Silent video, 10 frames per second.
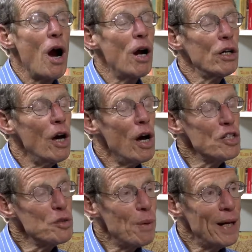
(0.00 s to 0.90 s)
are
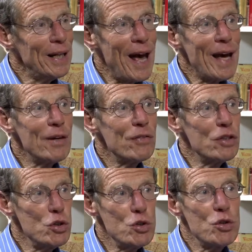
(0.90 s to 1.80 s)
caused by lack of
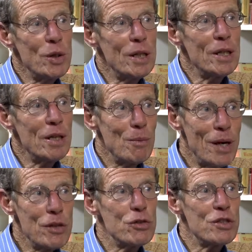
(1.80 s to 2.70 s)
a nutrient in the
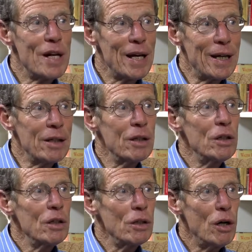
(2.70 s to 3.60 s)
mother's diet
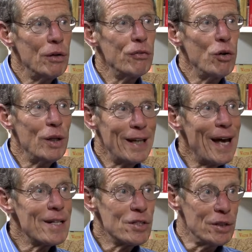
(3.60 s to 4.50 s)
called folic
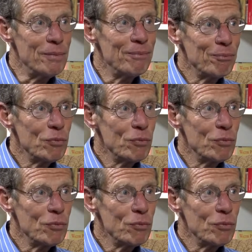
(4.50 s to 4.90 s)
acid.